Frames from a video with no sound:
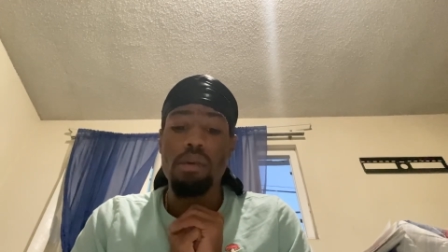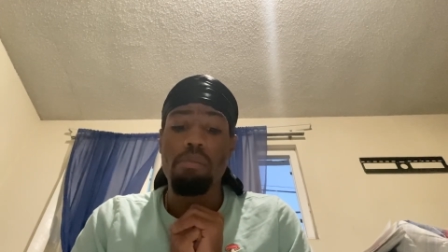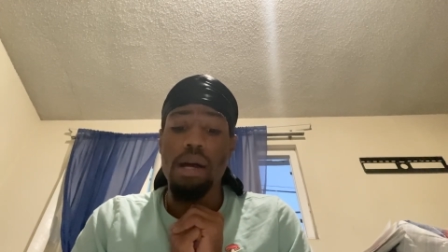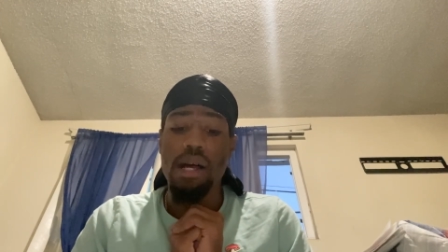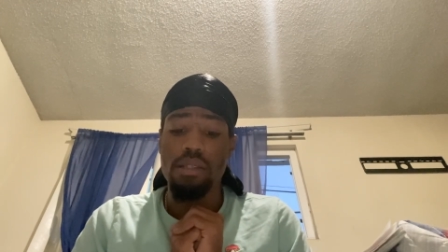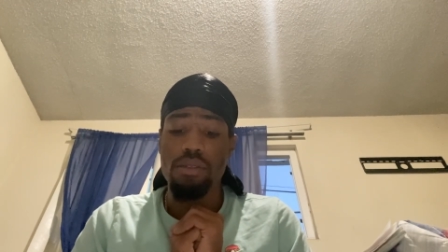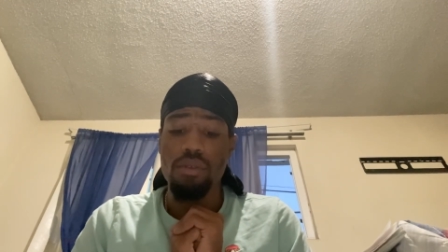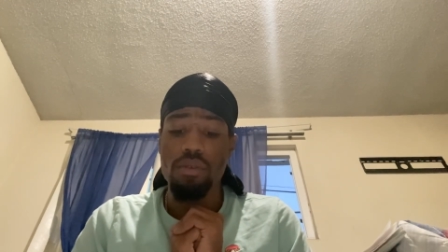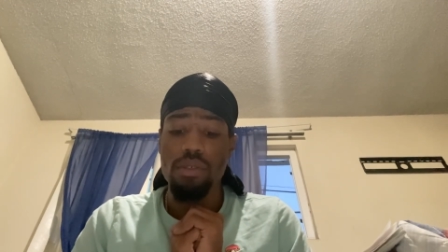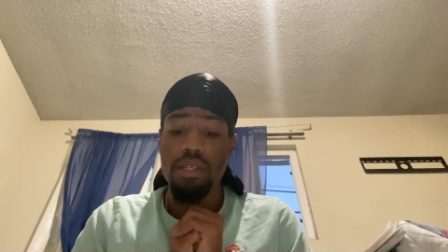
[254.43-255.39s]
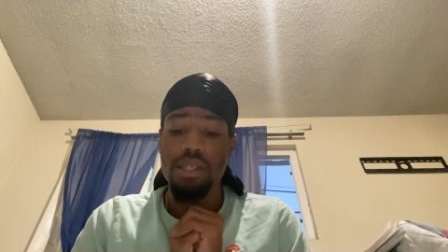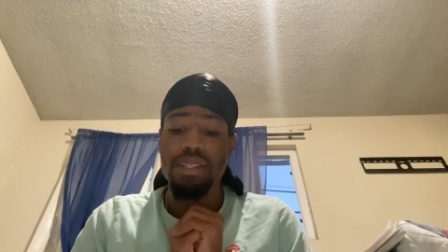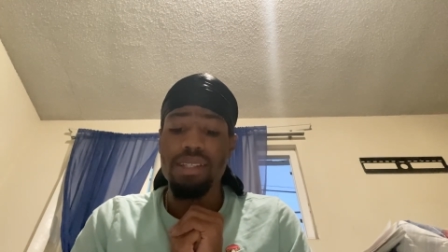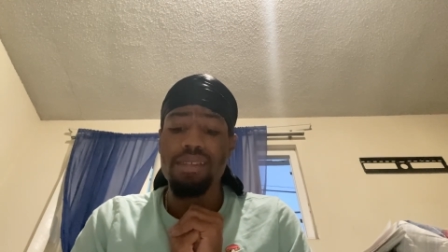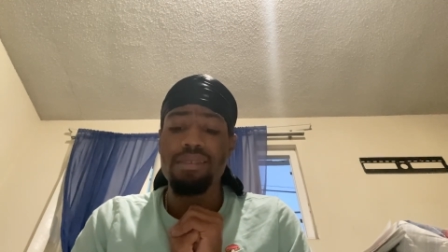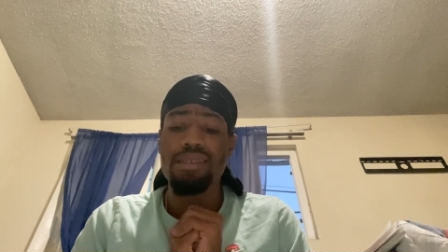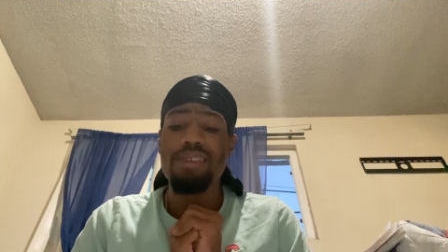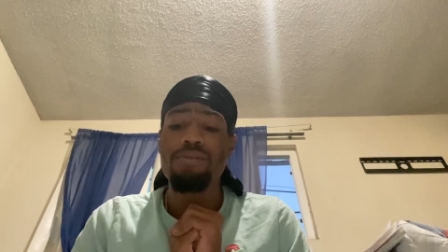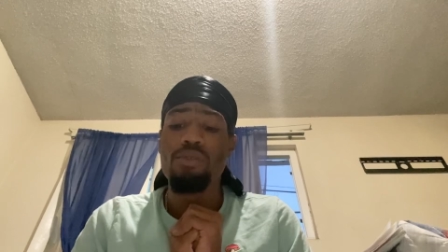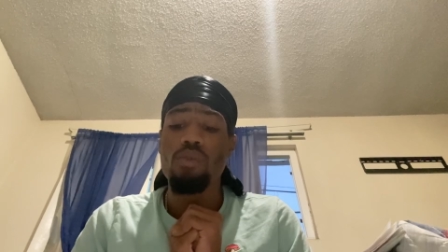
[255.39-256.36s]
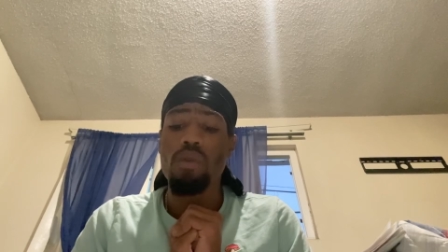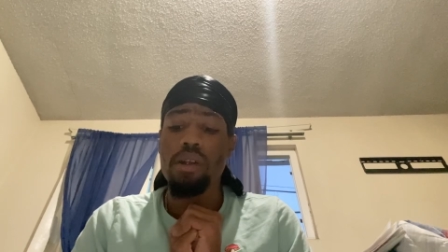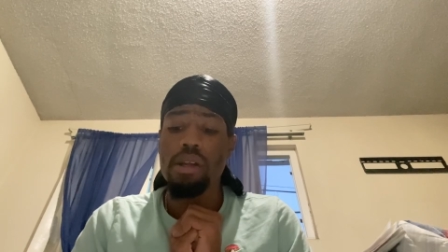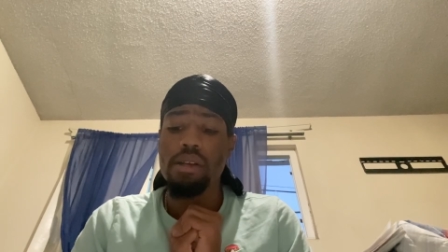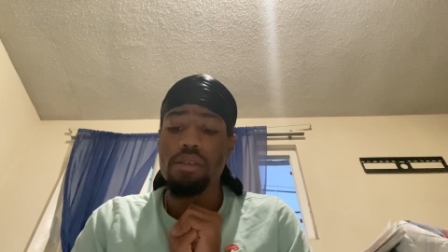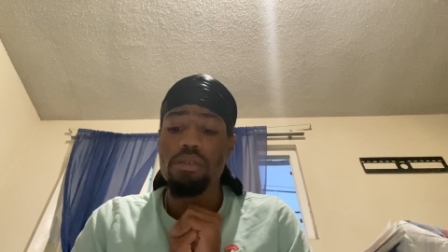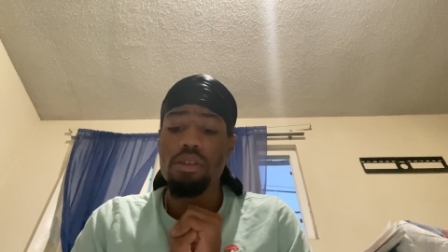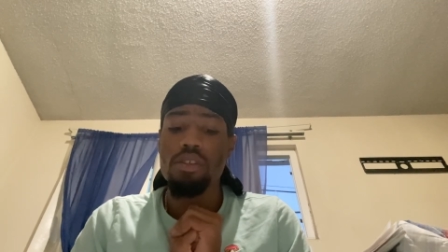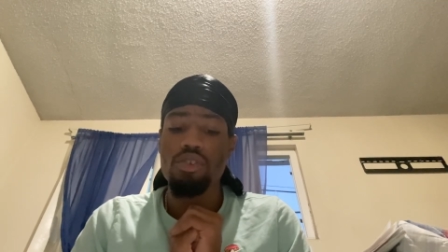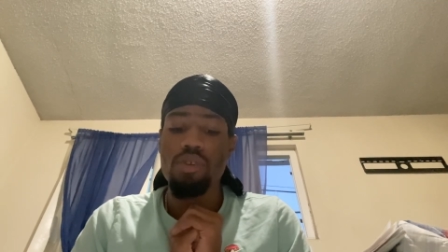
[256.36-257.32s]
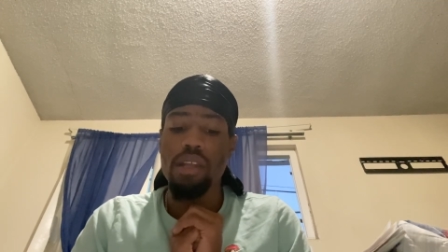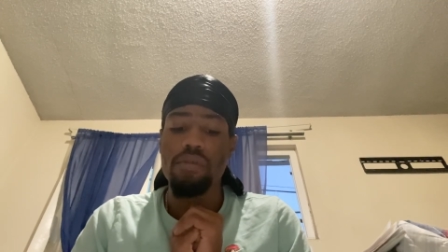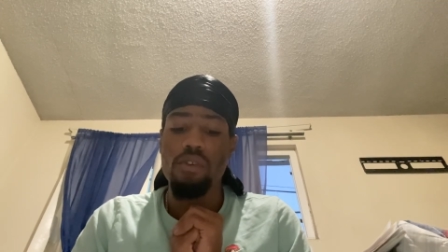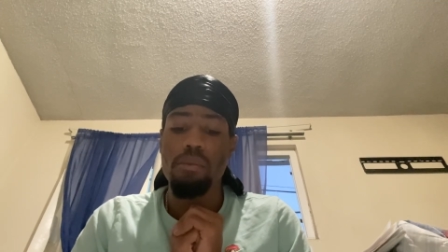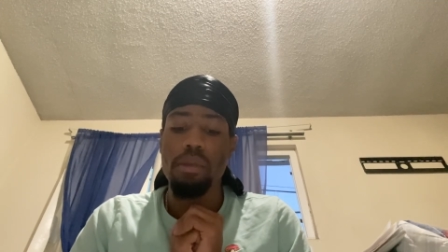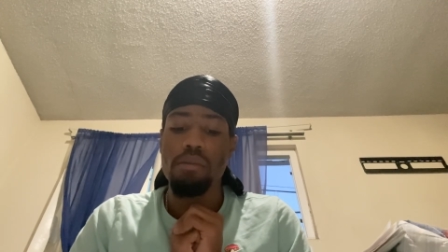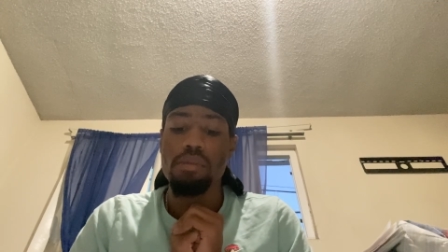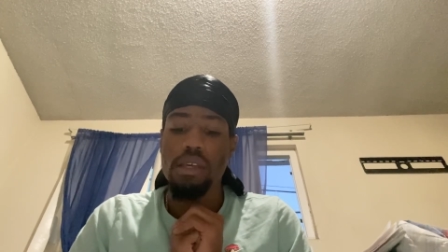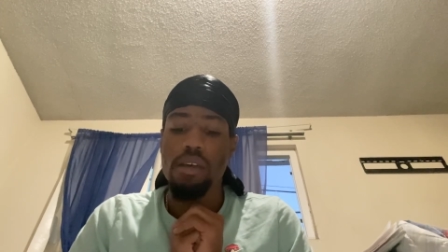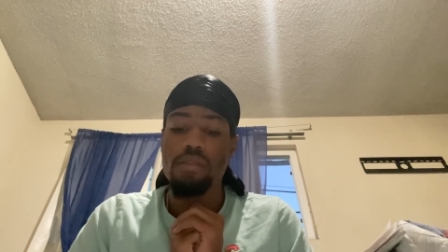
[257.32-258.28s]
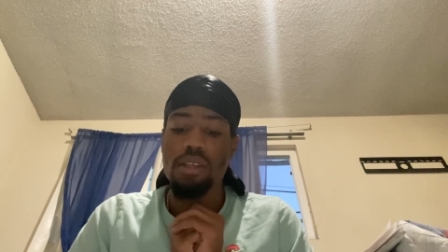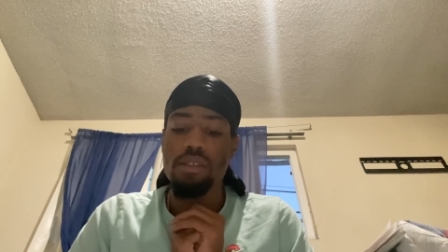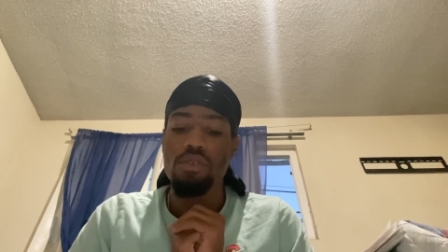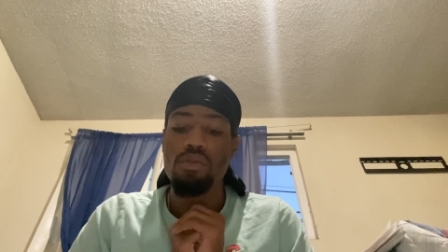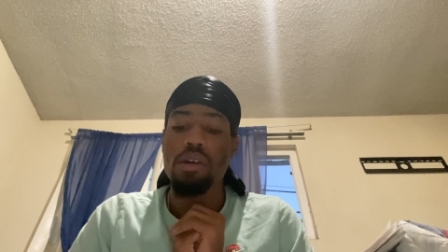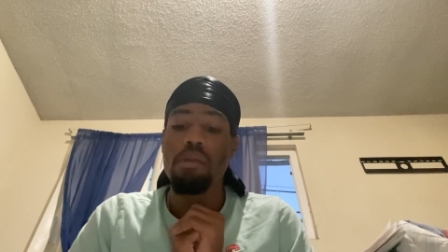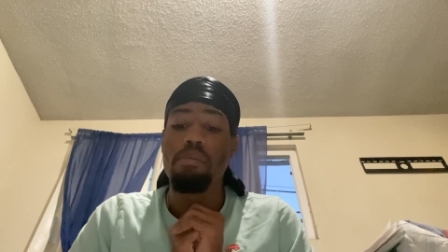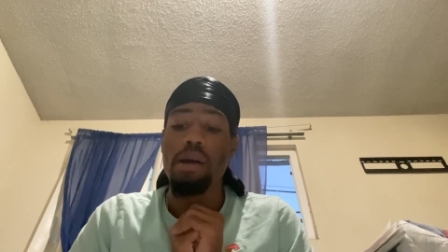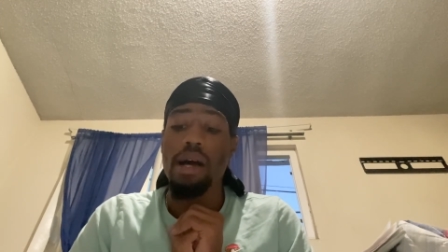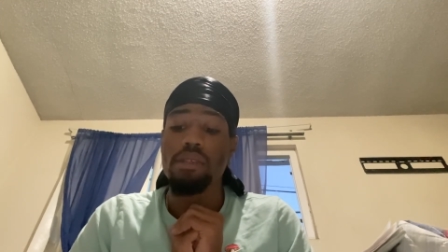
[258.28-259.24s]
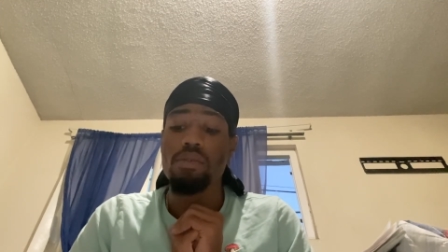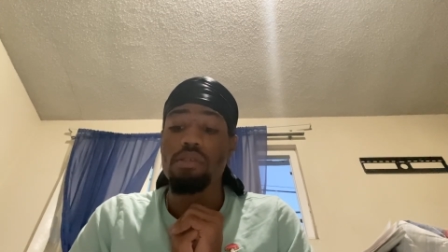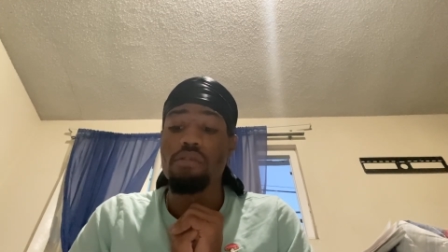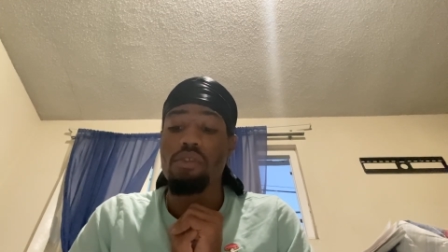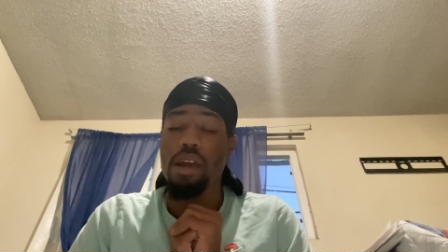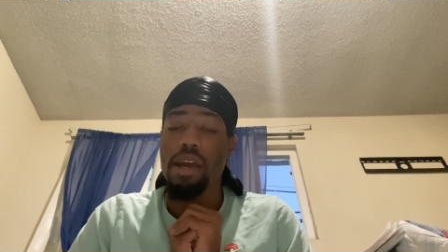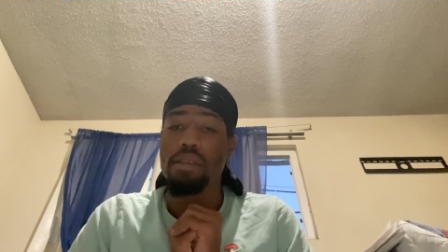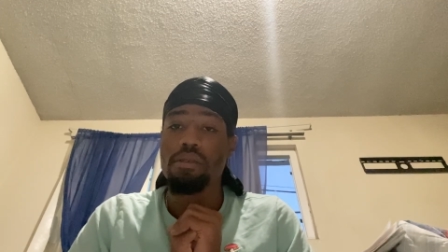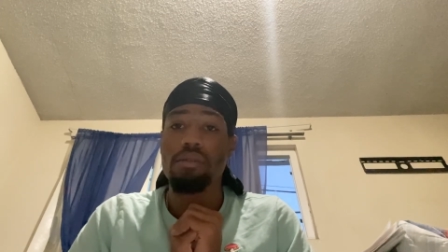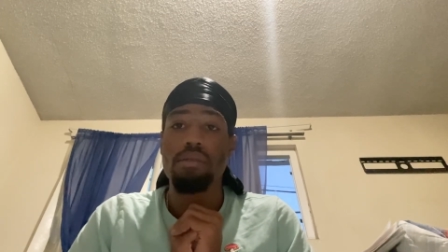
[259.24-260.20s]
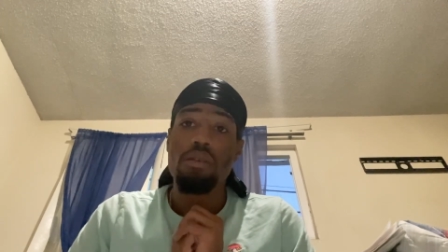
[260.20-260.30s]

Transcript: apostles, deceitful workers, transforming themselves into the apostles of Christ.